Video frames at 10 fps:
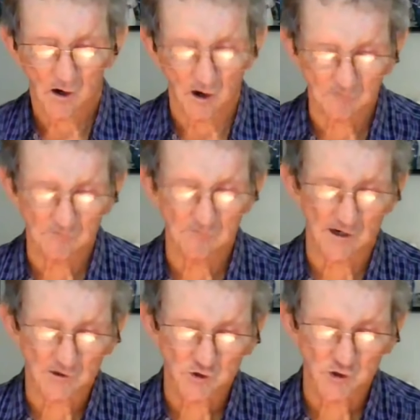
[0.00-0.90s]
half of
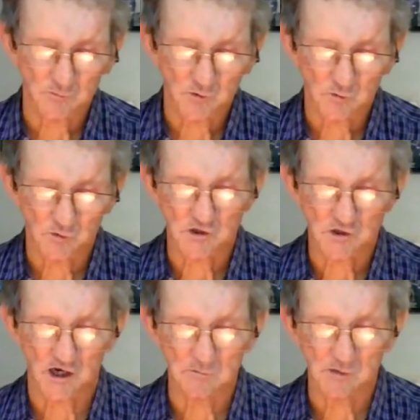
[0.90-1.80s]
our troops would
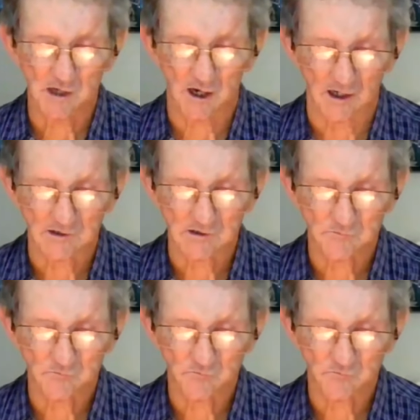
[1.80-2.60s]
stay behind